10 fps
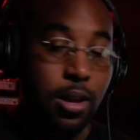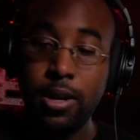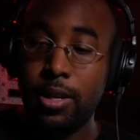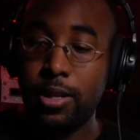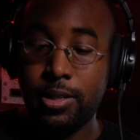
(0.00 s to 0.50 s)
And
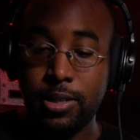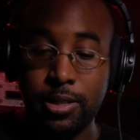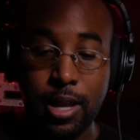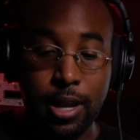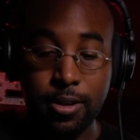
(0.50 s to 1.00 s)
then this is
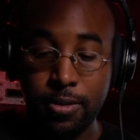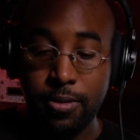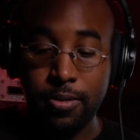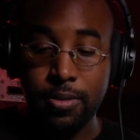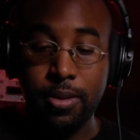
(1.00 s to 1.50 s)
like
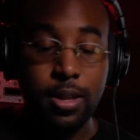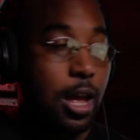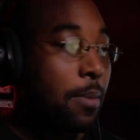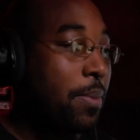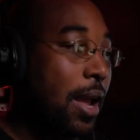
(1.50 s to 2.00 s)

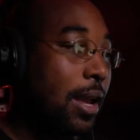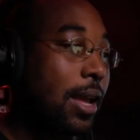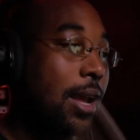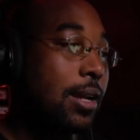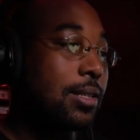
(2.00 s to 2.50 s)
a
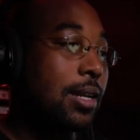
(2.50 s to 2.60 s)
pancake.